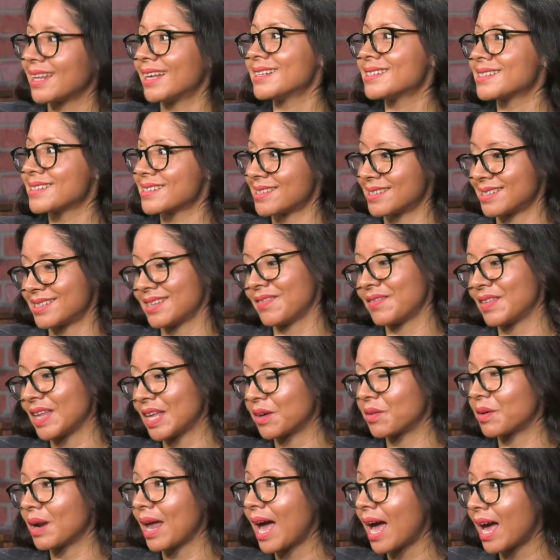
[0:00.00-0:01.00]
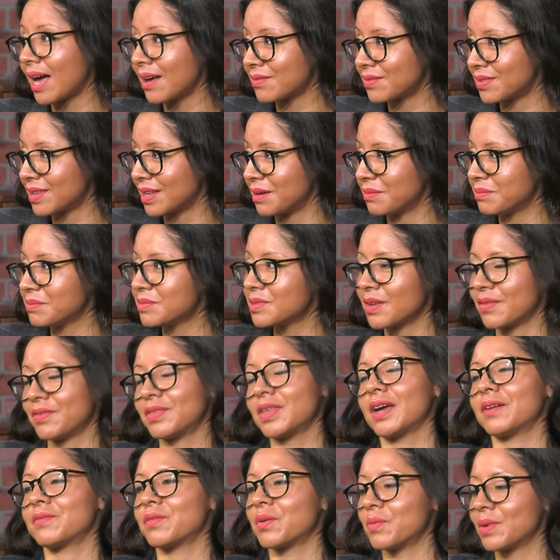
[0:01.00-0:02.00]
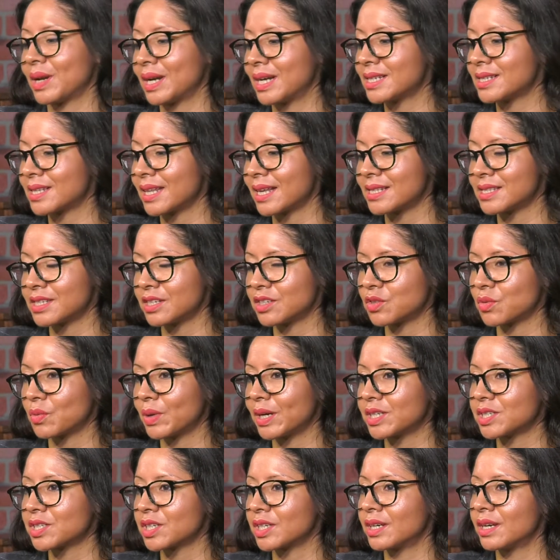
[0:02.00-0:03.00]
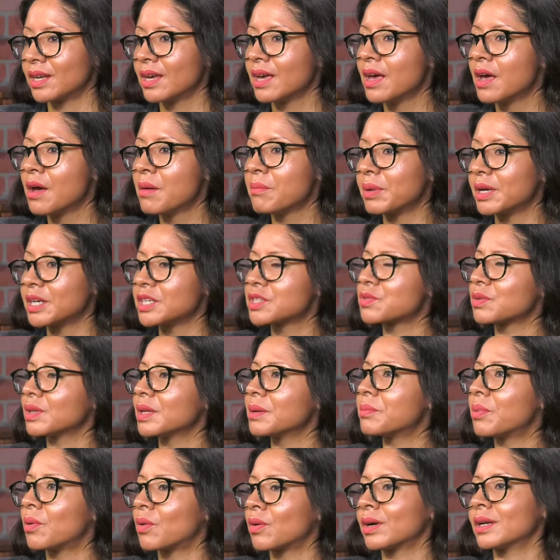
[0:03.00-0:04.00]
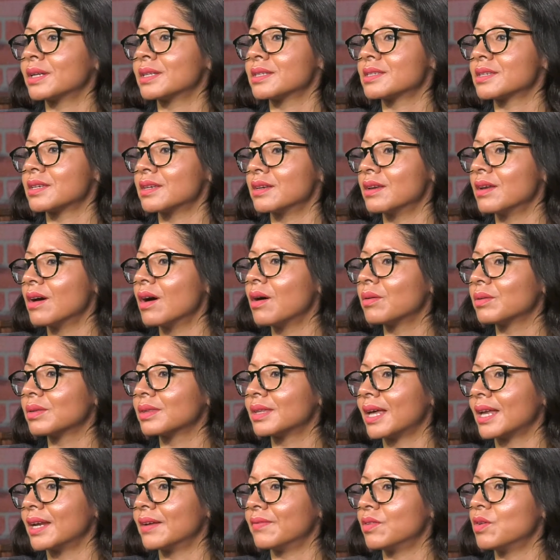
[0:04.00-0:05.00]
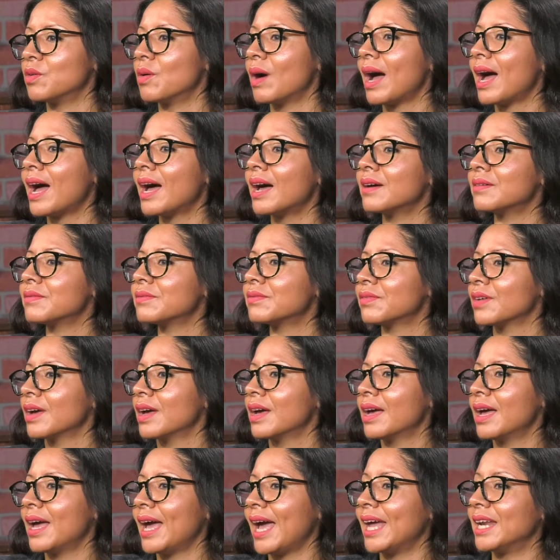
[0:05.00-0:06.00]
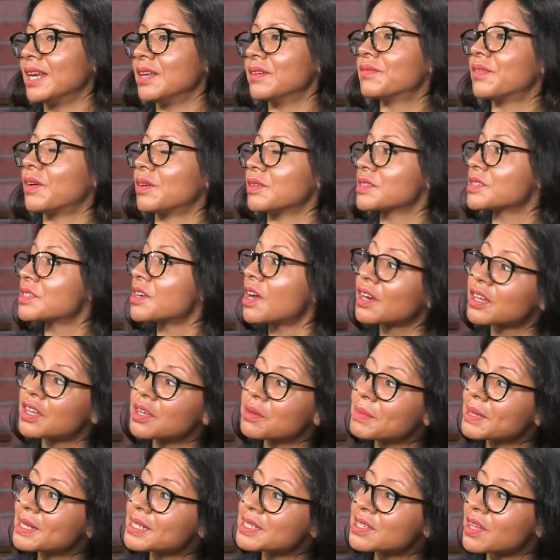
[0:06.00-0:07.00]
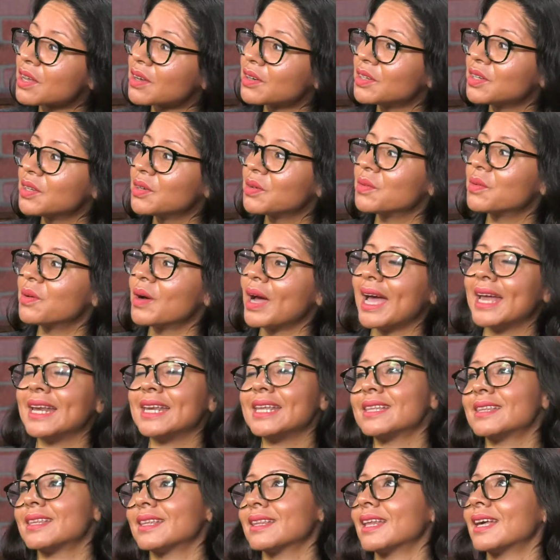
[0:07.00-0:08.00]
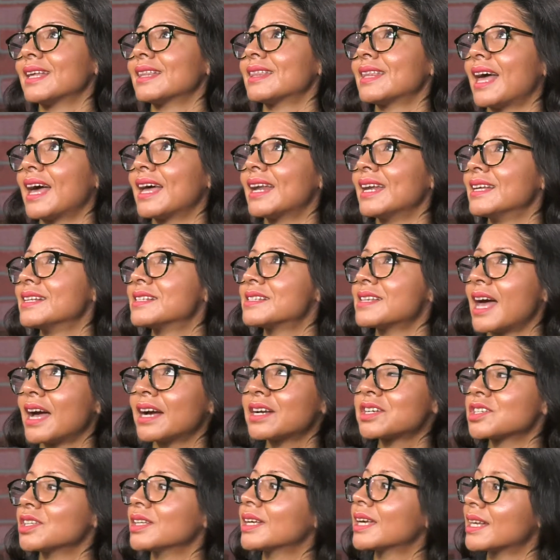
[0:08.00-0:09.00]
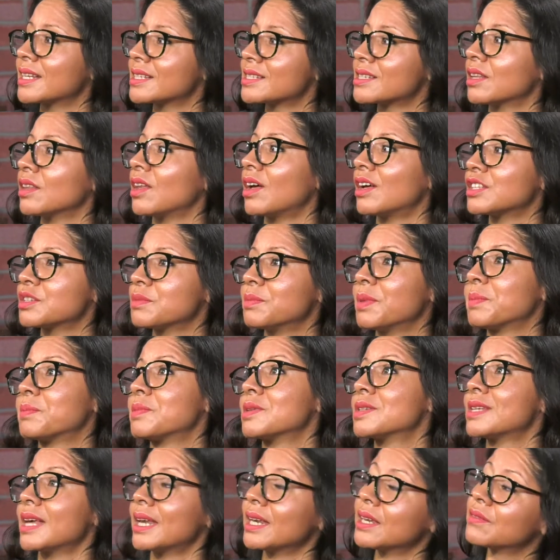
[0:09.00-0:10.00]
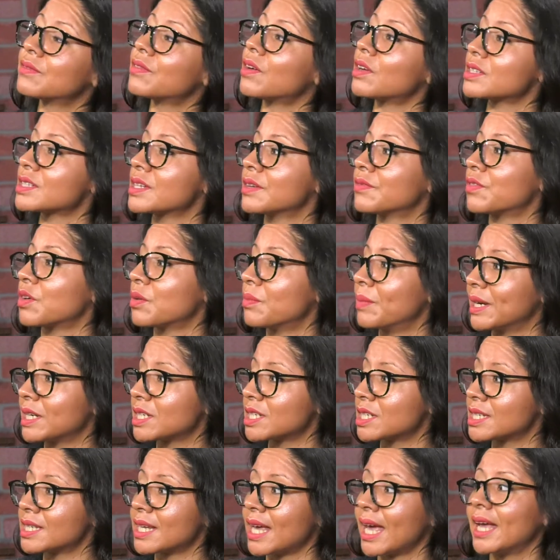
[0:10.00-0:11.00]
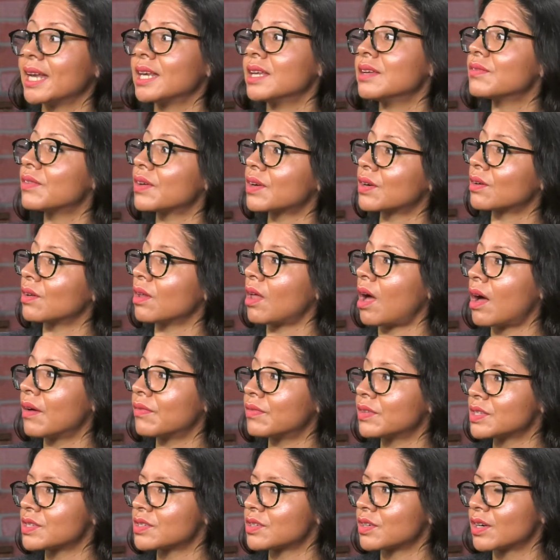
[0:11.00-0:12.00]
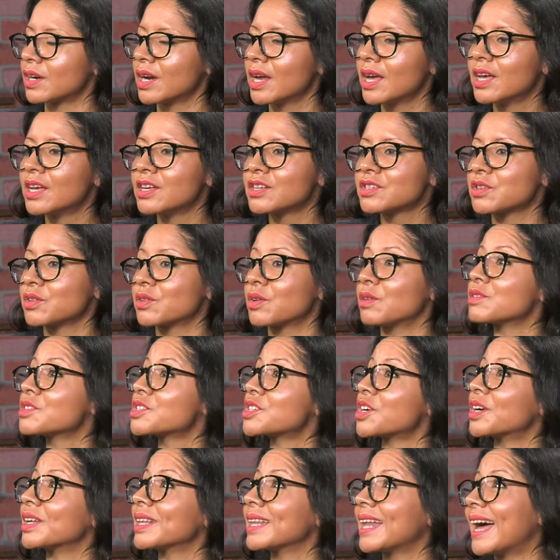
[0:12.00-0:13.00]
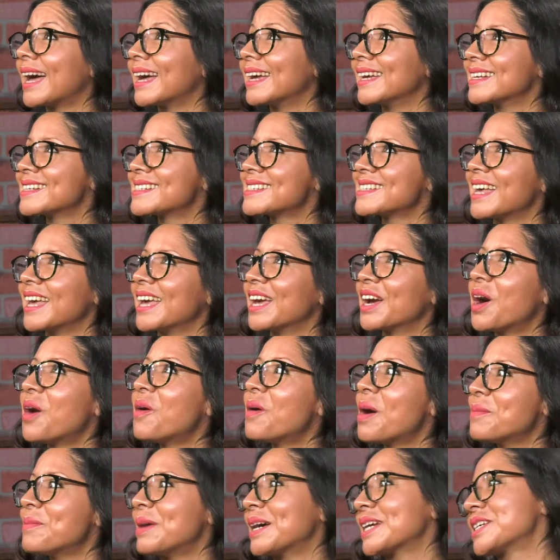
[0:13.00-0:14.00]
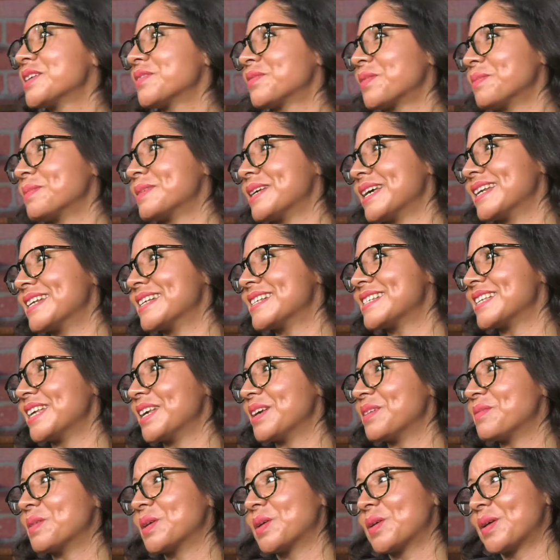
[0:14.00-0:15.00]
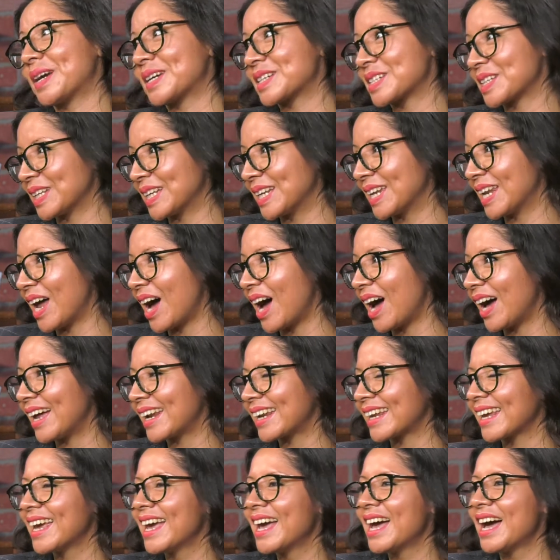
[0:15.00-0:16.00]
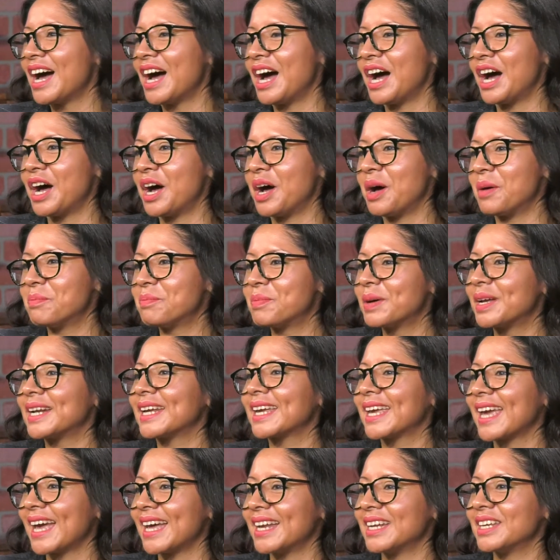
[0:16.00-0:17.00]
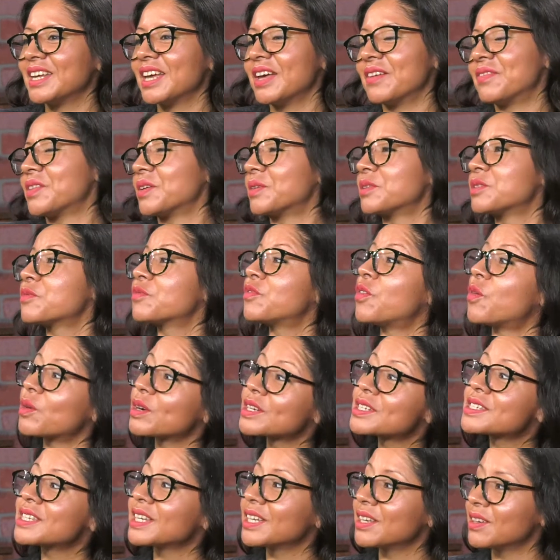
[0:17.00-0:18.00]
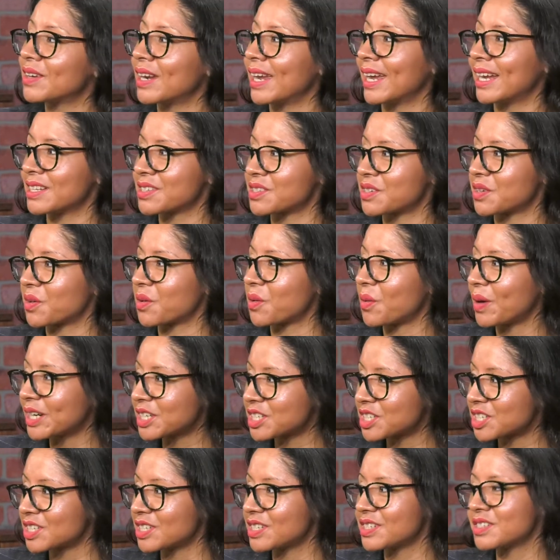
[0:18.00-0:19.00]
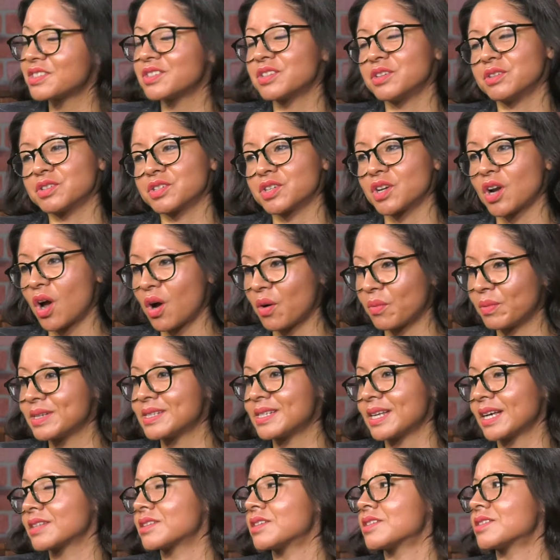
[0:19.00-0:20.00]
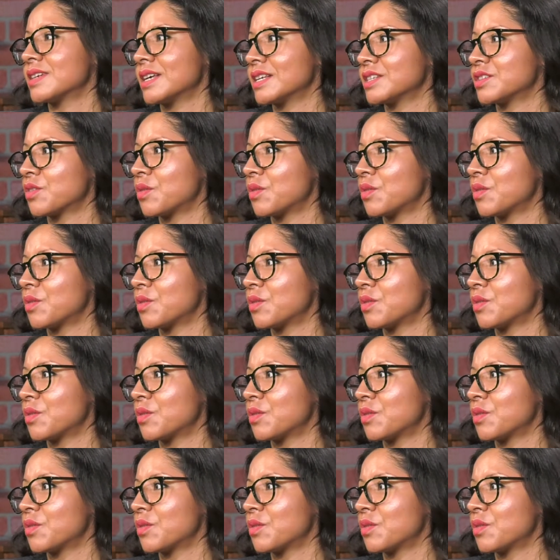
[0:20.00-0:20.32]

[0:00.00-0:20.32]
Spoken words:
licenses if they don't have them, if they ever run into that situation. But it's really important to note that if you have any false documents on you, anything like that, it's actually against the law to be presenting false information to any federal officer. So don't start lying, saying, oh, I'm actually from Tennessee, when you're actually not. But again, if they're forcing you to answer questions, you should always exercise